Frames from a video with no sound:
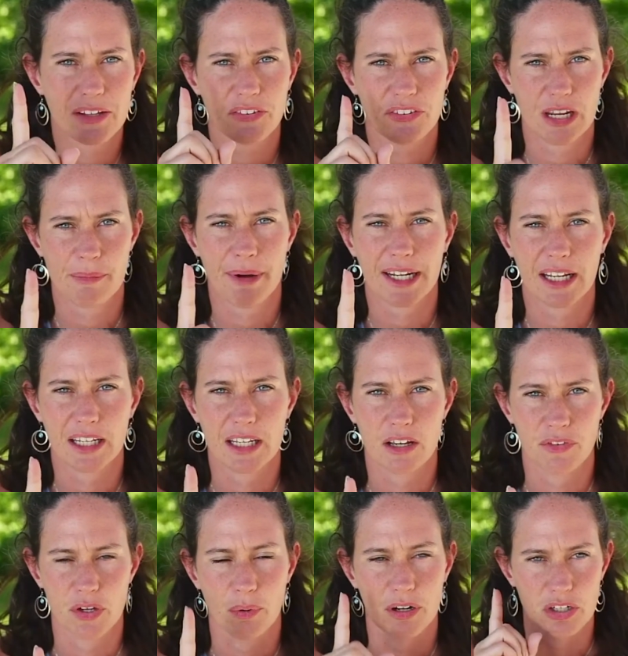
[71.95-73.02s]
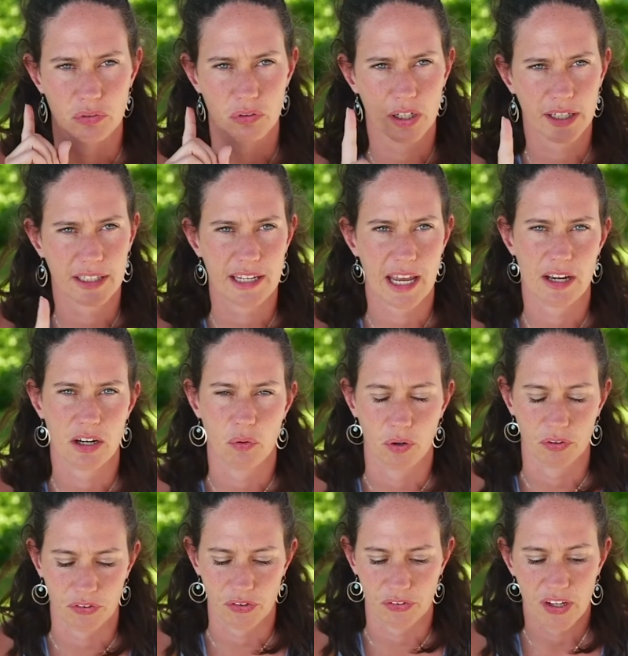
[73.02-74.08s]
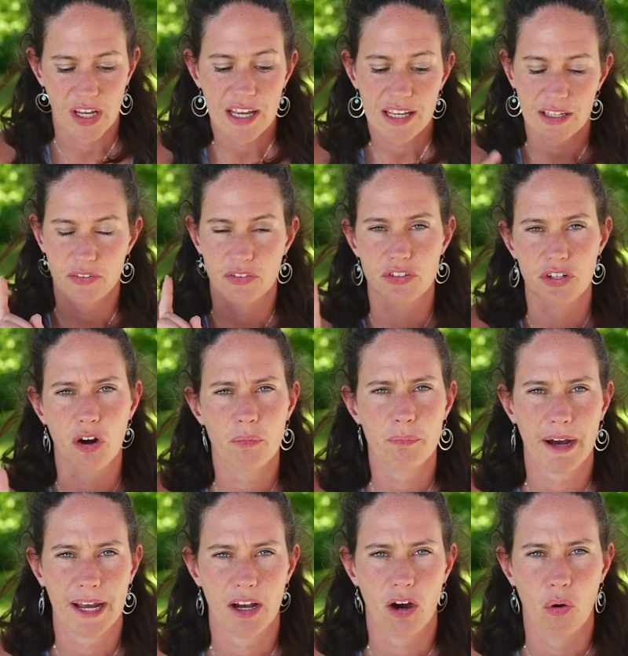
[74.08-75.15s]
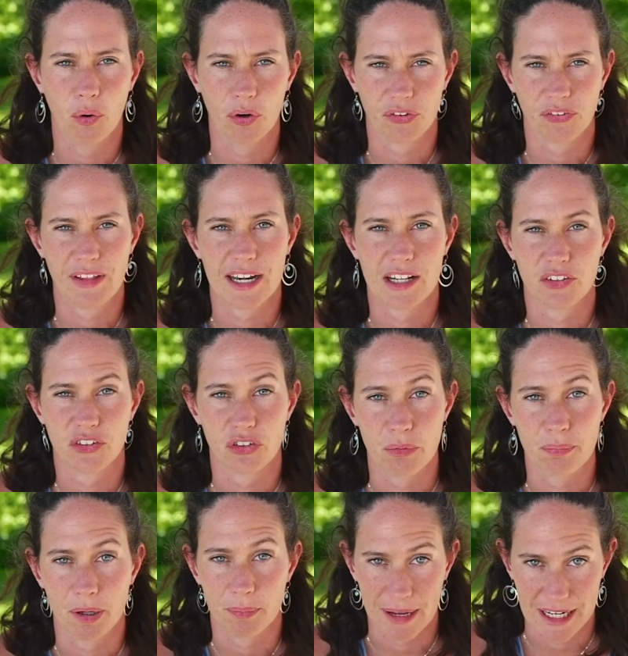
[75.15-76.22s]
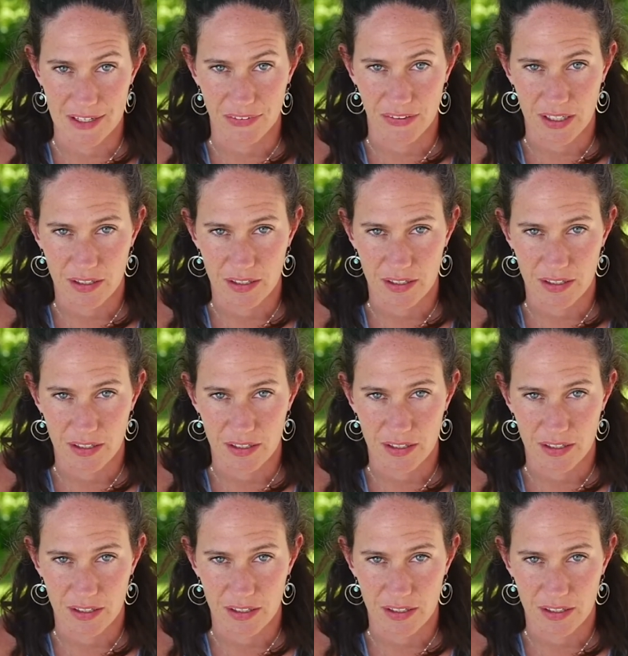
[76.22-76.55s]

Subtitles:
tip I can give you when you look at gaited horses is don't buy a horse that is super pacey.